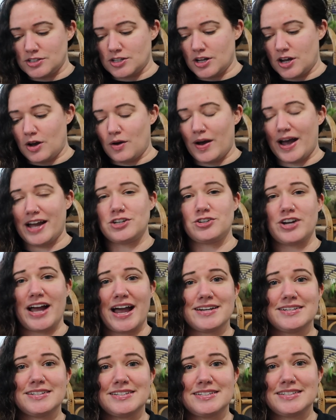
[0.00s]
So I
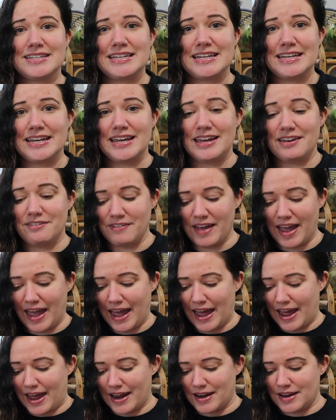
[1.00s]
tried to see if it
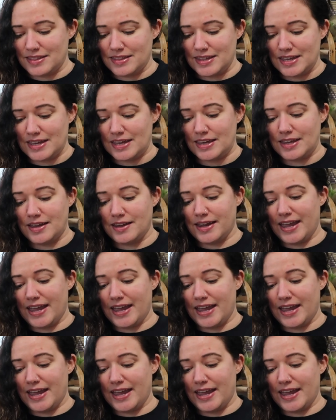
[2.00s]
had the